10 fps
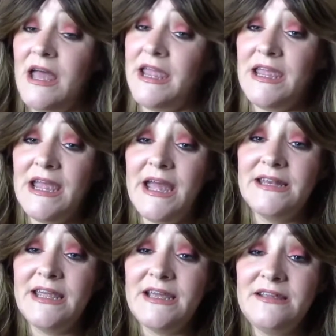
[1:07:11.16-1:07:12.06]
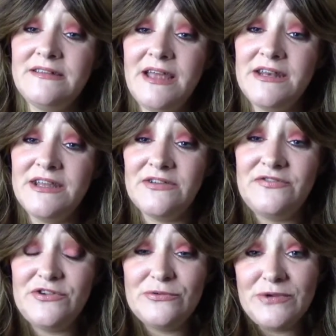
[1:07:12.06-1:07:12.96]
And like I said,
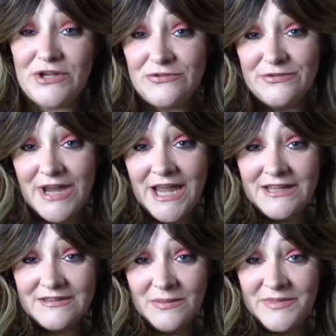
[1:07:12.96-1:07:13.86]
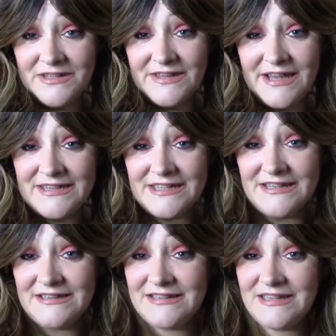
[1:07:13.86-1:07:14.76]
if you recreate something like
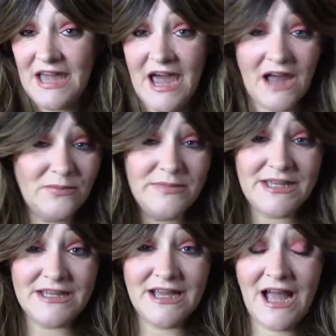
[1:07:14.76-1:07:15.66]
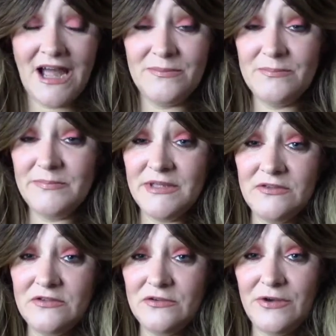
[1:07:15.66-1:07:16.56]
this, tag me on
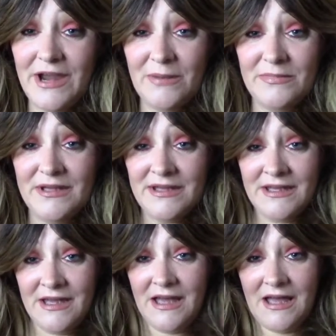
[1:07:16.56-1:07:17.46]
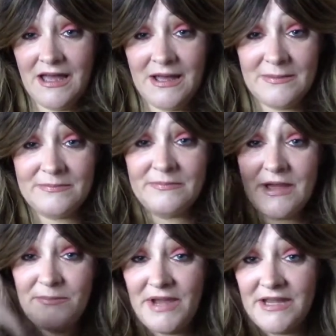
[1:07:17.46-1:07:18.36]
Instagram.
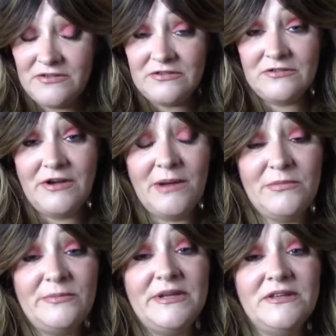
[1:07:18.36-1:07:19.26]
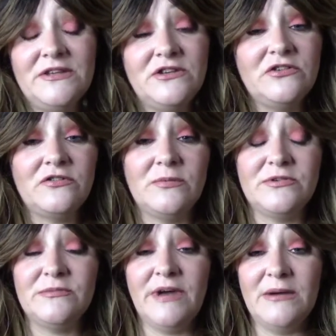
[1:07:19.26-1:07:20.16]
My Instagram will be in the
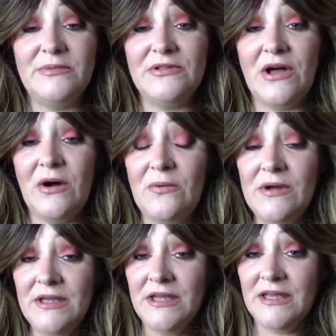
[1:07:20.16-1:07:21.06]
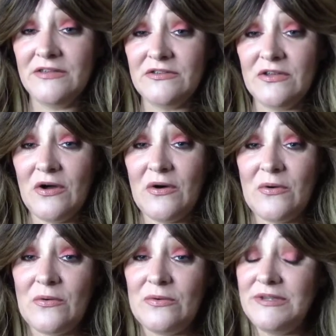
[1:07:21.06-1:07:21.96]
description bar below.
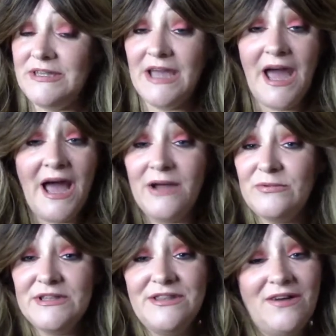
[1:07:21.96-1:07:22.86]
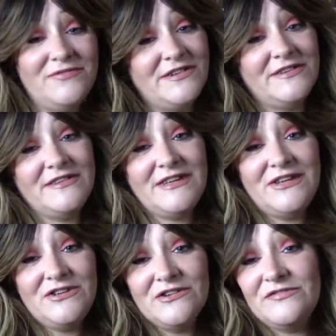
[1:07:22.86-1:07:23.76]
So yeah, I would love to
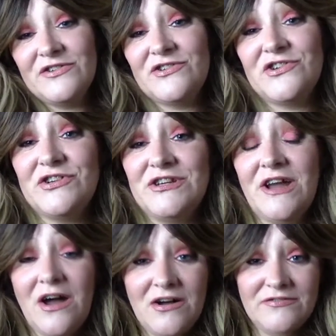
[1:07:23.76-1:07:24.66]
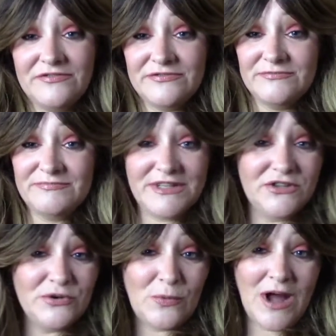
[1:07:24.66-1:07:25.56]
see your version of
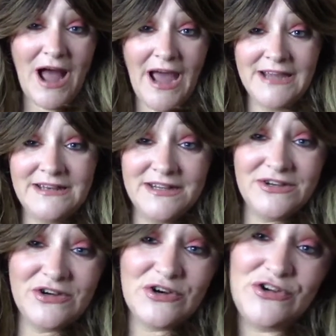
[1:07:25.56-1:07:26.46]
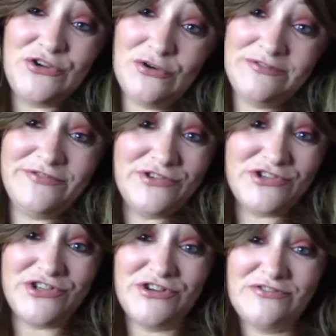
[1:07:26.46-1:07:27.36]
either what I did or your
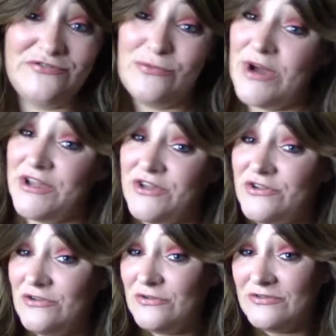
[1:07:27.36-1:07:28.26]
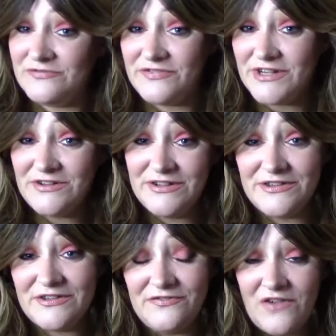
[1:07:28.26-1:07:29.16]
version of what you feel
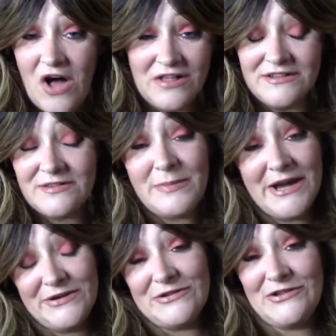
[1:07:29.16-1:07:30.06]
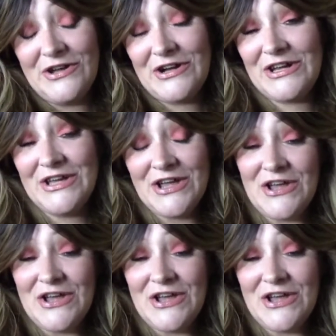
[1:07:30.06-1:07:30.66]
is a fall inspired look.